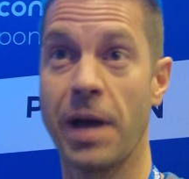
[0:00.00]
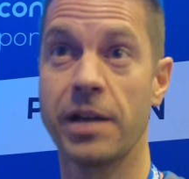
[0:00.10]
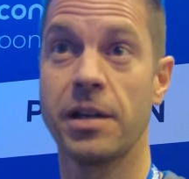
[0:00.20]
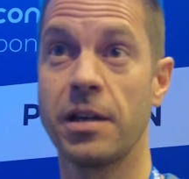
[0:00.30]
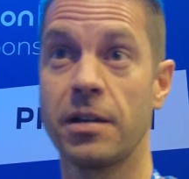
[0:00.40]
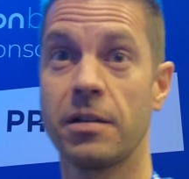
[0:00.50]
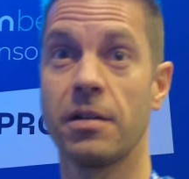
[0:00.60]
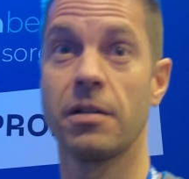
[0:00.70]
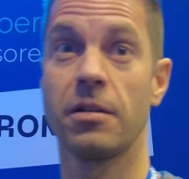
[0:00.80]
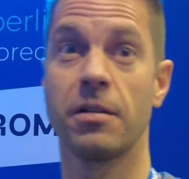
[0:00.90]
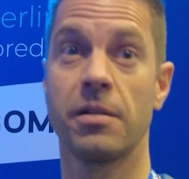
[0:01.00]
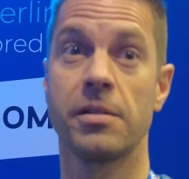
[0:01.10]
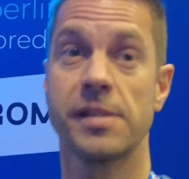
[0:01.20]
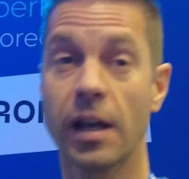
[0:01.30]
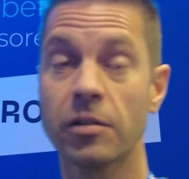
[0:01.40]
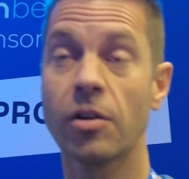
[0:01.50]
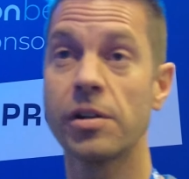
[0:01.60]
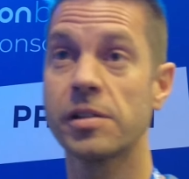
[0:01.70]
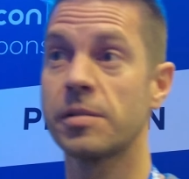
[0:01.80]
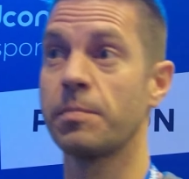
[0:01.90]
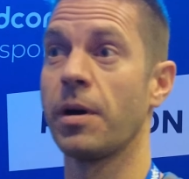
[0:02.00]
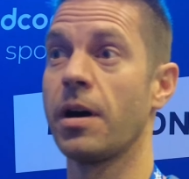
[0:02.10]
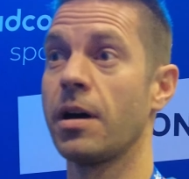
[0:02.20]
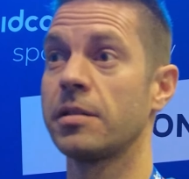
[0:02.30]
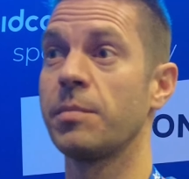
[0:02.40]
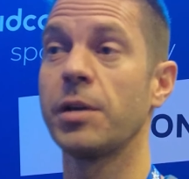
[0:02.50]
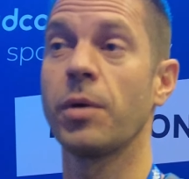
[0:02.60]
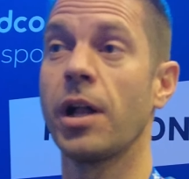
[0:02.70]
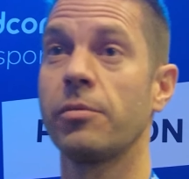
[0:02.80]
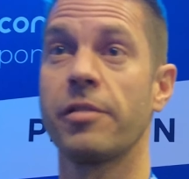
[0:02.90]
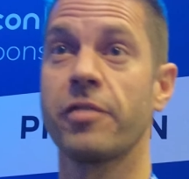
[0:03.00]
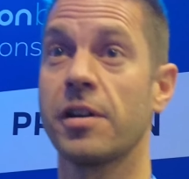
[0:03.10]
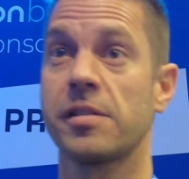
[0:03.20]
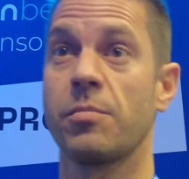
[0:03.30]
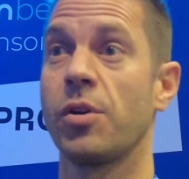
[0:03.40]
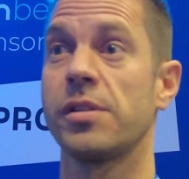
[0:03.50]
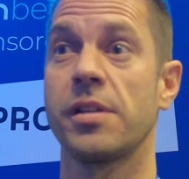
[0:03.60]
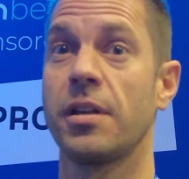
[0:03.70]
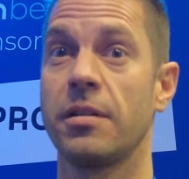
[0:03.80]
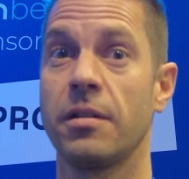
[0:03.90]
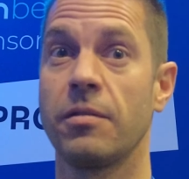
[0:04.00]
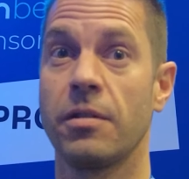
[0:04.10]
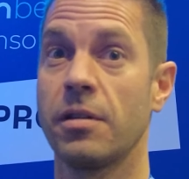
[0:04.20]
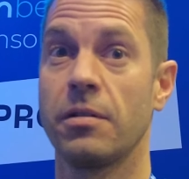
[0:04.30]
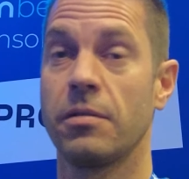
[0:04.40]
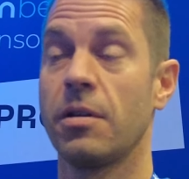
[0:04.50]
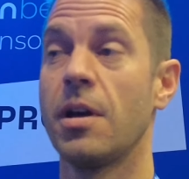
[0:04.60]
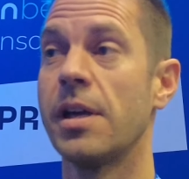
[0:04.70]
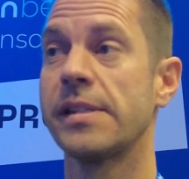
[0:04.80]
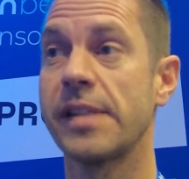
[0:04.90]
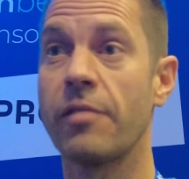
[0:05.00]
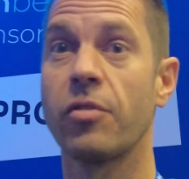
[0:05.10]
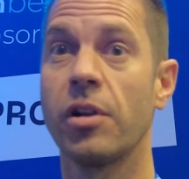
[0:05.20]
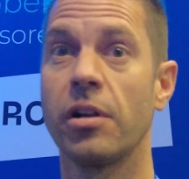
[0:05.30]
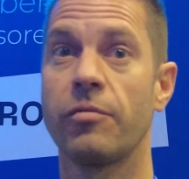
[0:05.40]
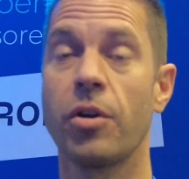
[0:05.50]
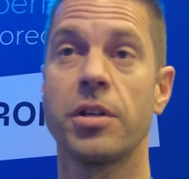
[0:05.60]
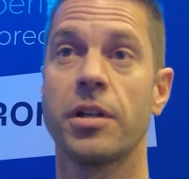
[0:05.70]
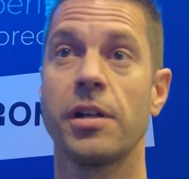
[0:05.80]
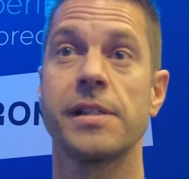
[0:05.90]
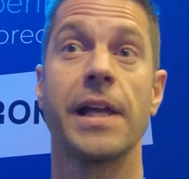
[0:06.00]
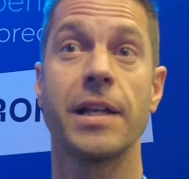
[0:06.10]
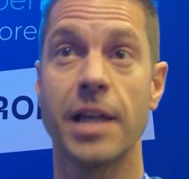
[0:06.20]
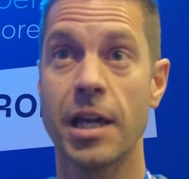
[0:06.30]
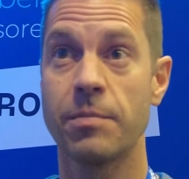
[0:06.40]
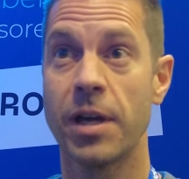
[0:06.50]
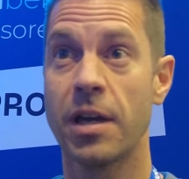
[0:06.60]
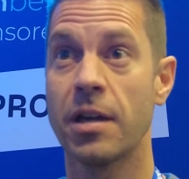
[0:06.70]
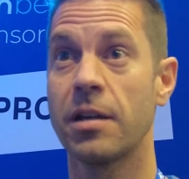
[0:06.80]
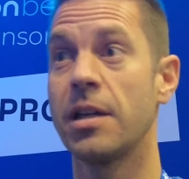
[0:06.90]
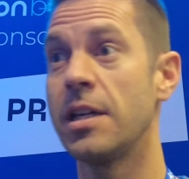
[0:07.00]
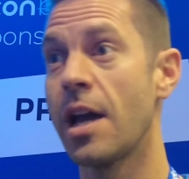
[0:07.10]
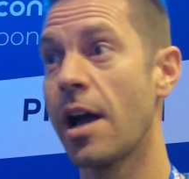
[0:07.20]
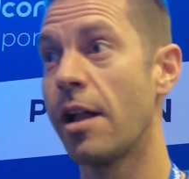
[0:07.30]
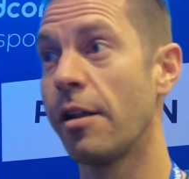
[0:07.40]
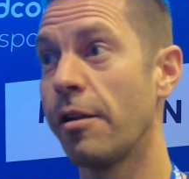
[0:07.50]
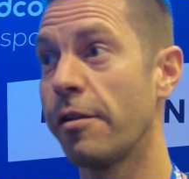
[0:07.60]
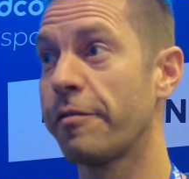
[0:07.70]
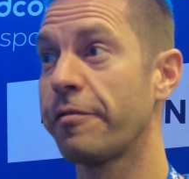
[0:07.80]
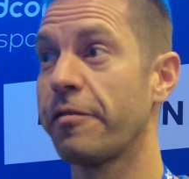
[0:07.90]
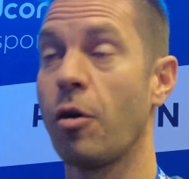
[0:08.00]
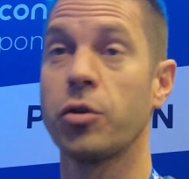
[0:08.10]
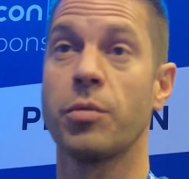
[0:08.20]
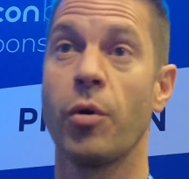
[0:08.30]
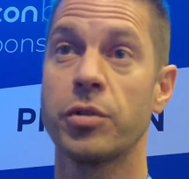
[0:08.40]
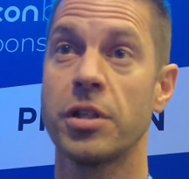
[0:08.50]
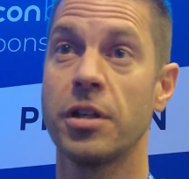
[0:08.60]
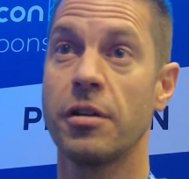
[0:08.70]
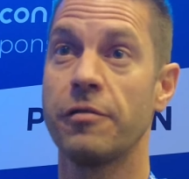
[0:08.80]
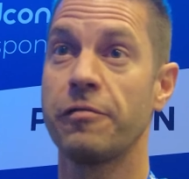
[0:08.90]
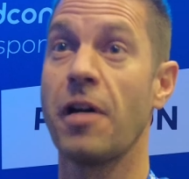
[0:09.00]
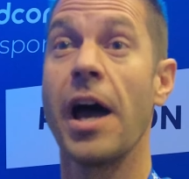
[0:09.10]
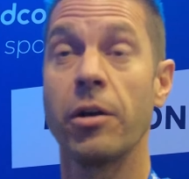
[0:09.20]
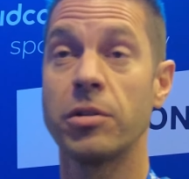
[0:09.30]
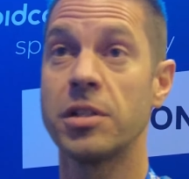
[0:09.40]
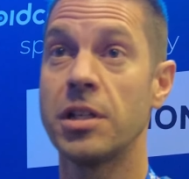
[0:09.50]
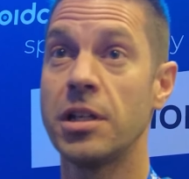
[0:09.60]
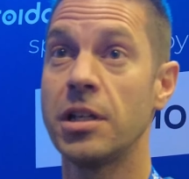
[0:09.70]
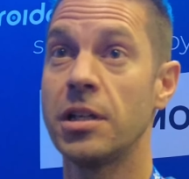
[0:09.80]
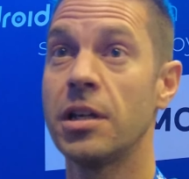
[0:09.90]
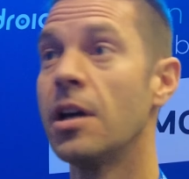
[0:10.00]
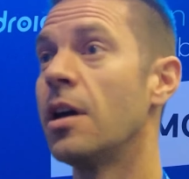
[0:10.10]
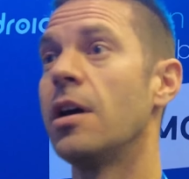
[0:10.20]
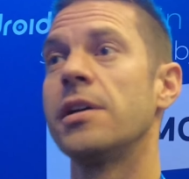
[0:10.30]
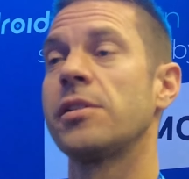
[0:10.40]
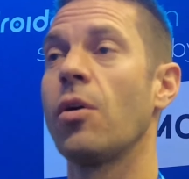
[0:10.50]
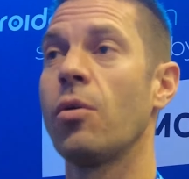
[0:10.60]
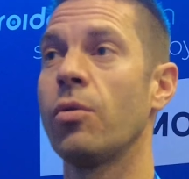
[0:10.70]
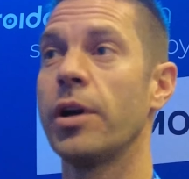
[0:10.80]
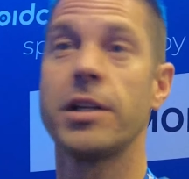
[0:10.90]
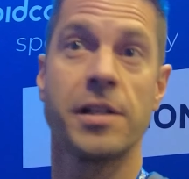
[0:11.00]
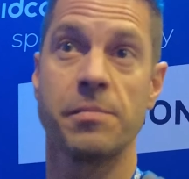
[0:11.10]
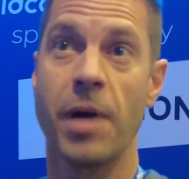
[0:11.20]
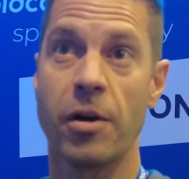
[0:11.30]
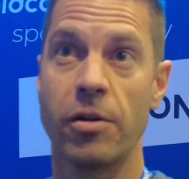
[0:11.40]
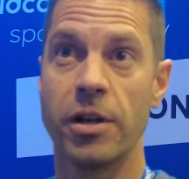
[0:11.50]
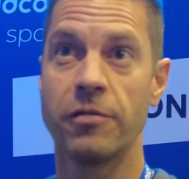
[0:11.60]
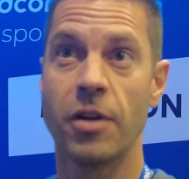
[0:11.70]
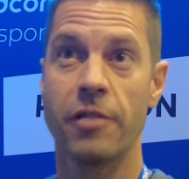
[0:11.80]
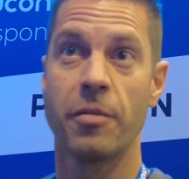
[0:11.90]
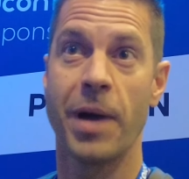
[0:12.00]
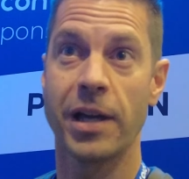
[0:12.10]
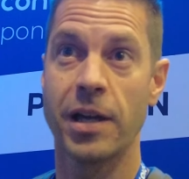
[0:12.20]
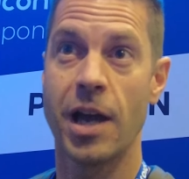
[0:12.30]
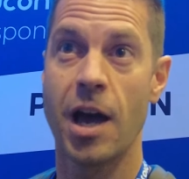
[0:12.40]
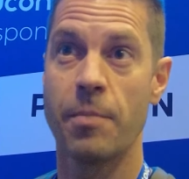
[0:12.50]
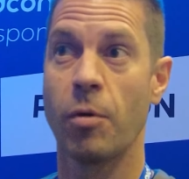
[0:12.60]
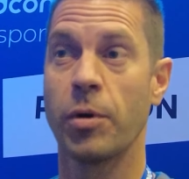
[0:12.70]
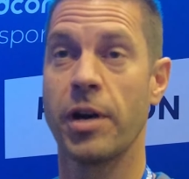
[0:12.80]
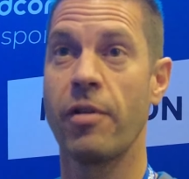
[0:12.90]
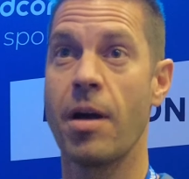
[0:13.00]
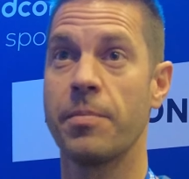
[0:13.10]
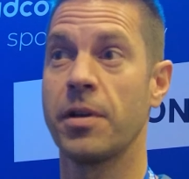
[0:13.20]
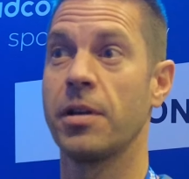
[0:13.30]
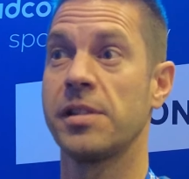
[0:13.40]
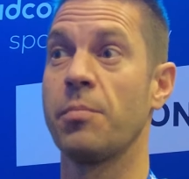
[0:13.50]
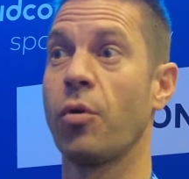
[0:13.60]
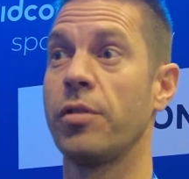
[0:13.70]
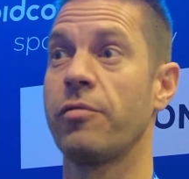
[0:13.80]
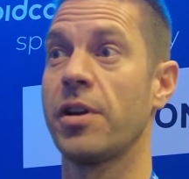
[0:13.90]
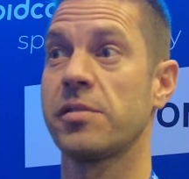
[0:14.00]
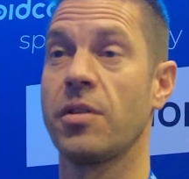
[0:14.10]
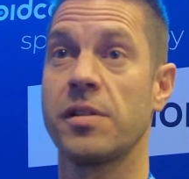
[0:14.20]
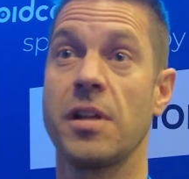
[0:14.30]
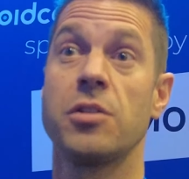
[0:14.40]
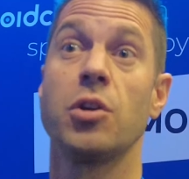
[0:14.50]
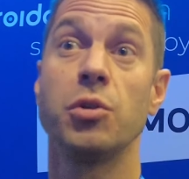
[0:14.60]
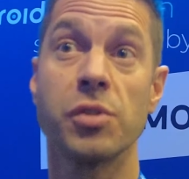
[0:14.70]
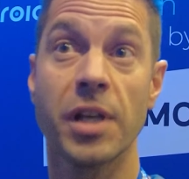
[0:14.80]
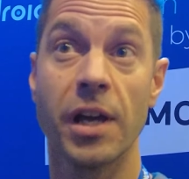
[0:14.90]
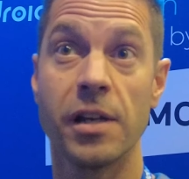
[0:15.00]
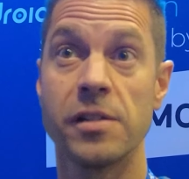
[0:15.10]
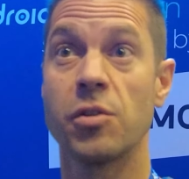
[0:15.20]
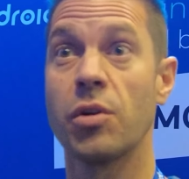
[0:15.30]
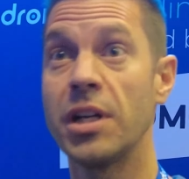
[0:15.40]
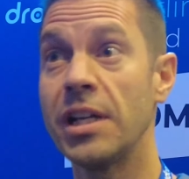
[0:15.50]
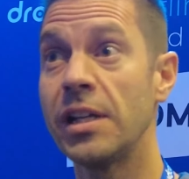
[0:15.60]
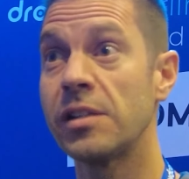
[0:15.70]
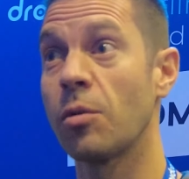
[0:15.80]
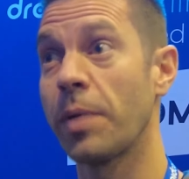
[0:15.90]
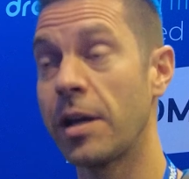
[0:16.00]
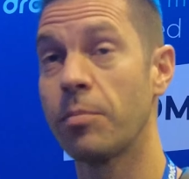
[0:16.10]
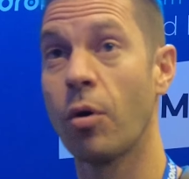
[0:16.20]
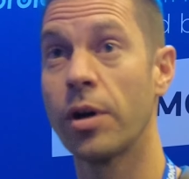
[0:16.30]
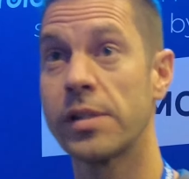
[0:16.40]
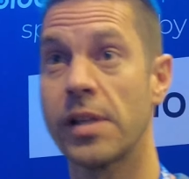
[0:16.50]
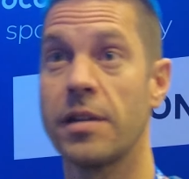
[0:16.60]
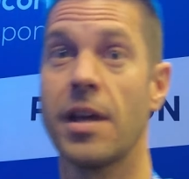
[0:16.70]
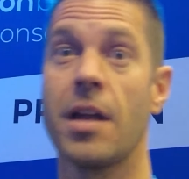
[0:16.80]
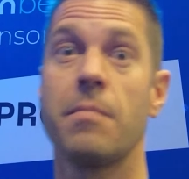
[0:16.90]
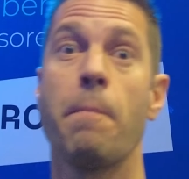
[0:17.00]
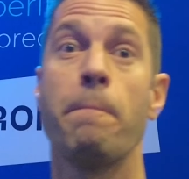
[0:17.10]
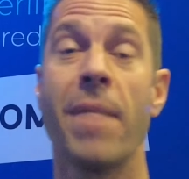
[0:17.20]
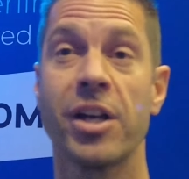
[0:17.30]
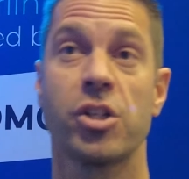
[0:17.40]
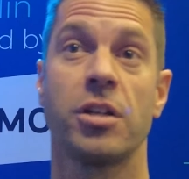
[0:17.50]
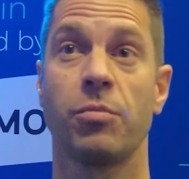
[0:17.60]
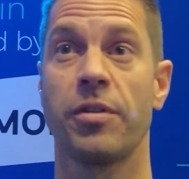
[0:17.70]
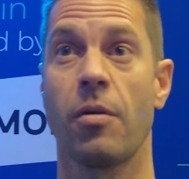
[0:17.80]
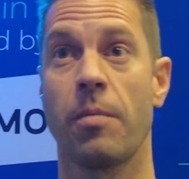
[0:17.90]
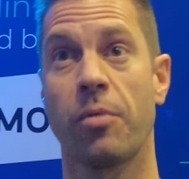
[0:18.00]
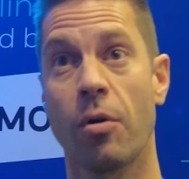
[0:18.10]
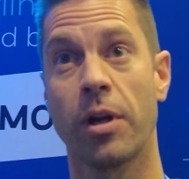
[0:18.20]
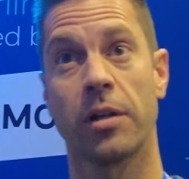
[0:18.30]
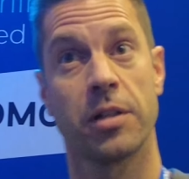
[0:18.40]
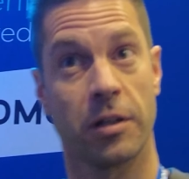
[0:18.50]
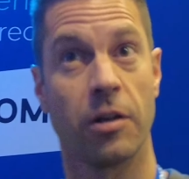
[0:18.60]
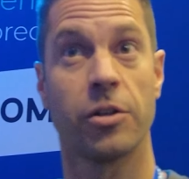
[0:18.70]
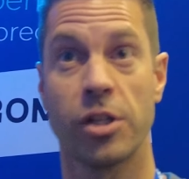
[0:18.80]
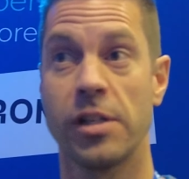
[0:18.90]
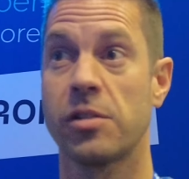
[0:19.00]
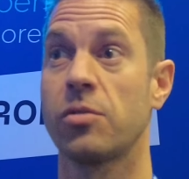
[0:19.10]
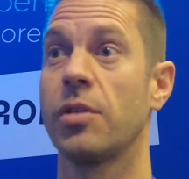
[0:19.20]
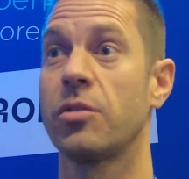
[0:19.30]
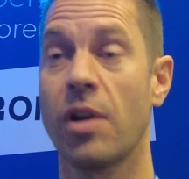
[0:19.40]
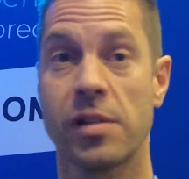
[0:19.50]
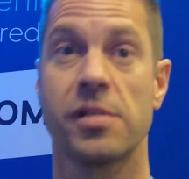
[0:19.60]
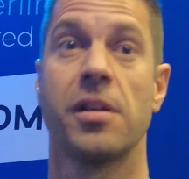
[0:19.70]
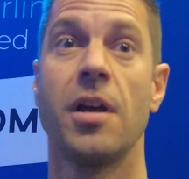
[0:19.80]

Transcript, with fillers: banking uh, sectors. But meanwhile, we have customers in uh, several verticals like gaming, e health, automotive, IoT. So it doesn't matter if you have a banking app or whatever app, it's important for us to understand your use case, your needs, your pain points, and then match it with our product and technologies to address